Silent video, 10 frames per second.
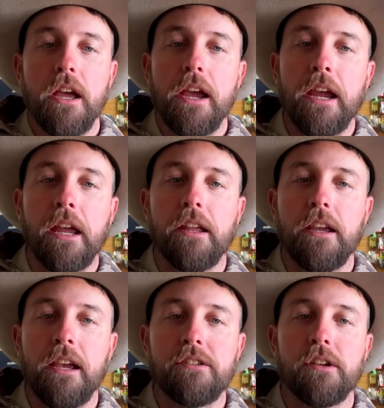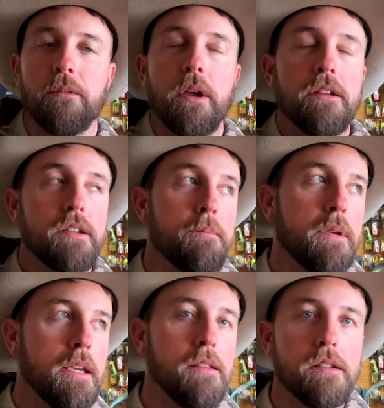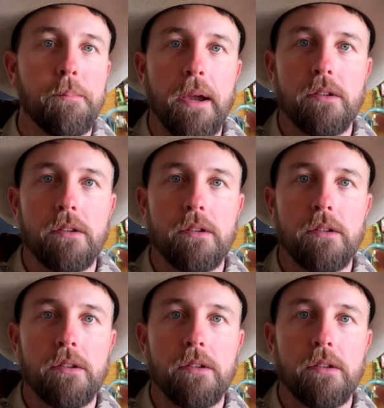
and to me, this bait's